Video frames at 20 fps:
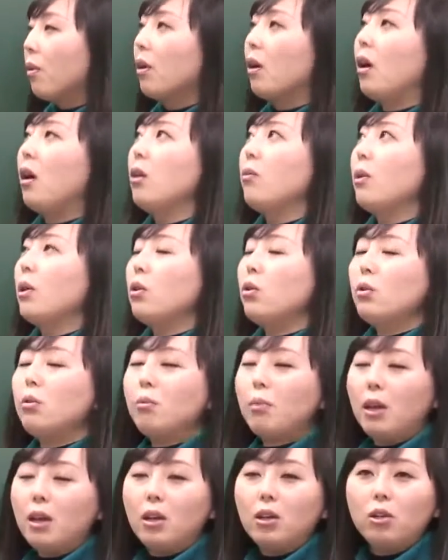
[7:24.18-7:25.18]
when you
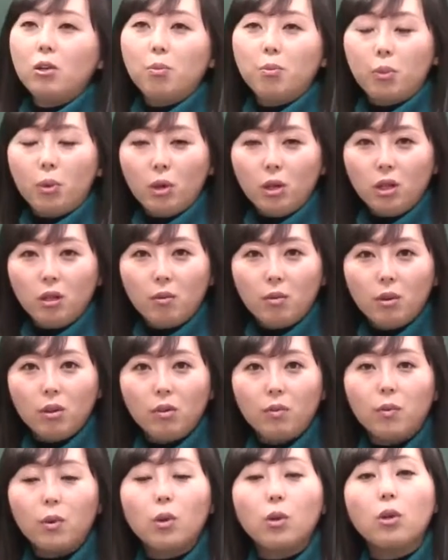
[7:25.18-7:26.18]
make an appointment
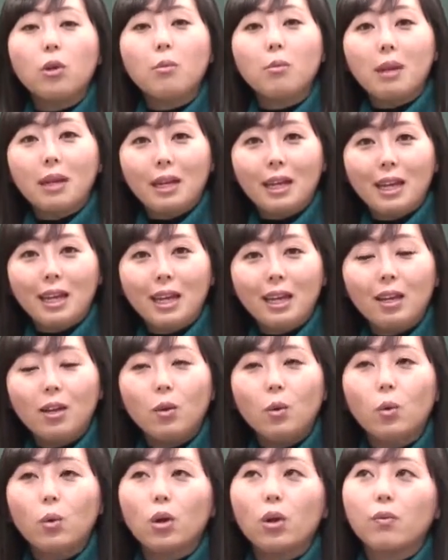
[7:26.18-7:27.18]
for your meeting
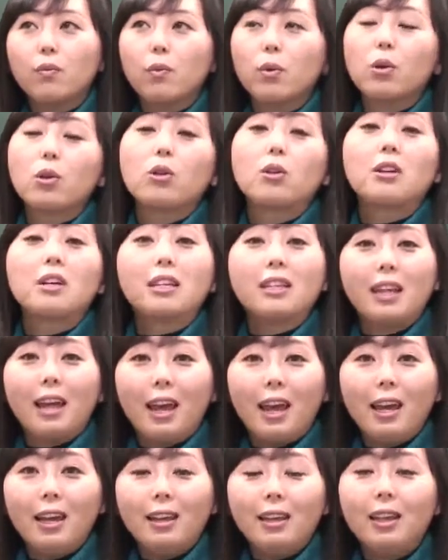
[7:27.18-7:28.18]
or for your
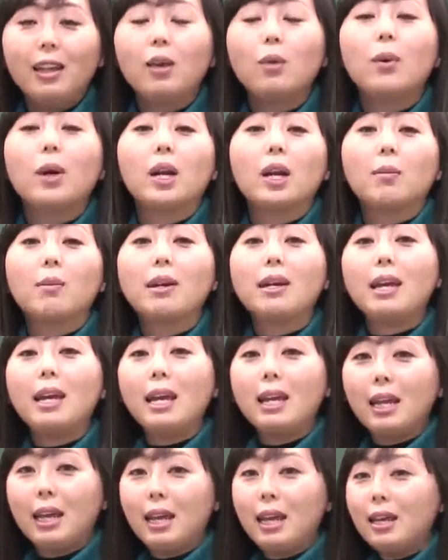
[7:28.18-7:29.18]
date, whatever
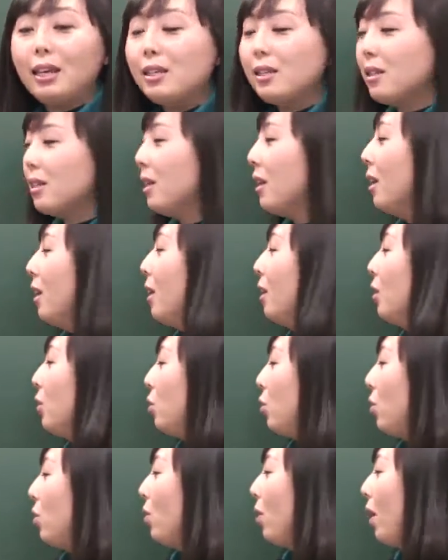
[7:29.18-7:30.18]
it is,
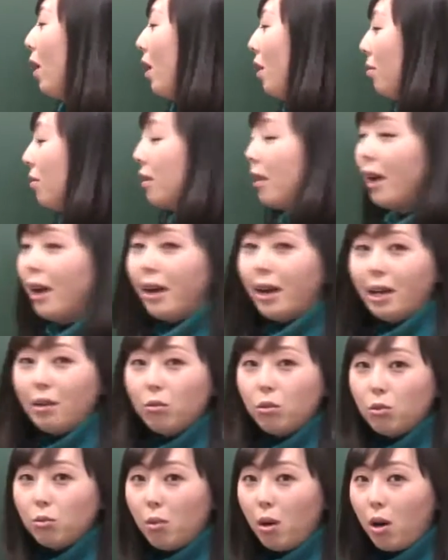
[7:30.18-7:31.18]
do you have
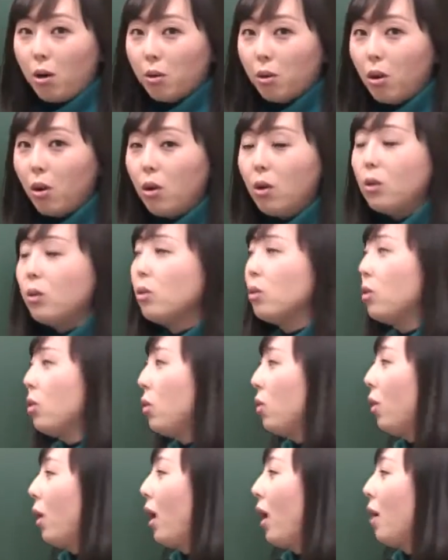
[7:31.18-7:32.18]
time tomorrow? Do
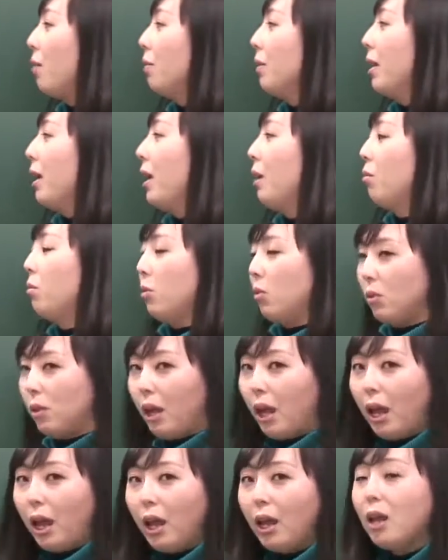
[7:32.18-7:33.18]
you have time
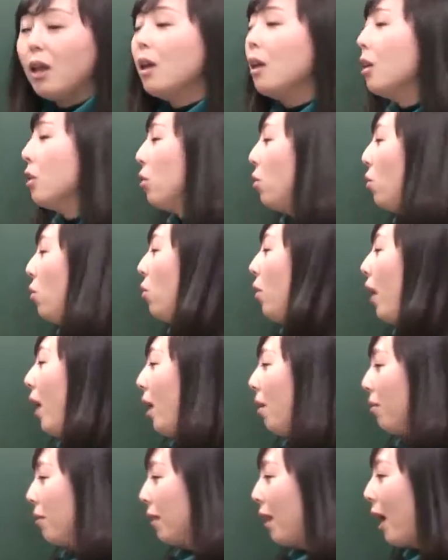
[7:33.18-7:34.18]
today? Do you
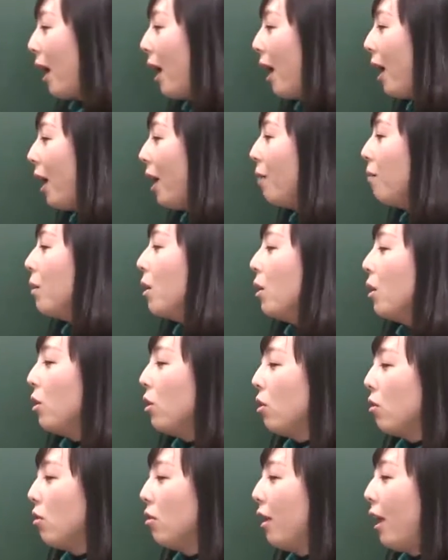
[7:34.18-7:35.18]
have time?
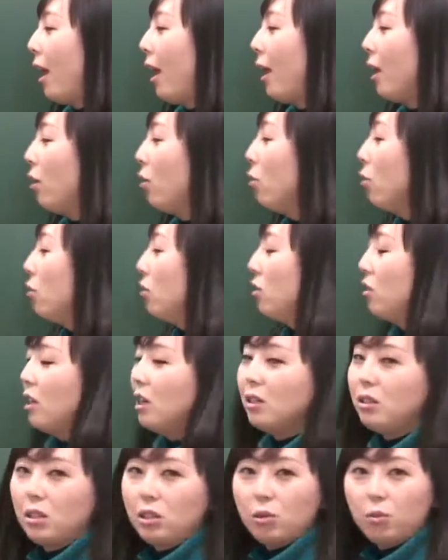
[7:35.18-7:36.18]
You could use
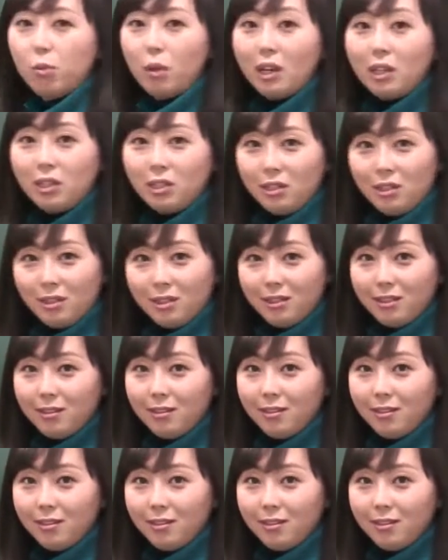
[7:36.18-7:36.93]
this expression.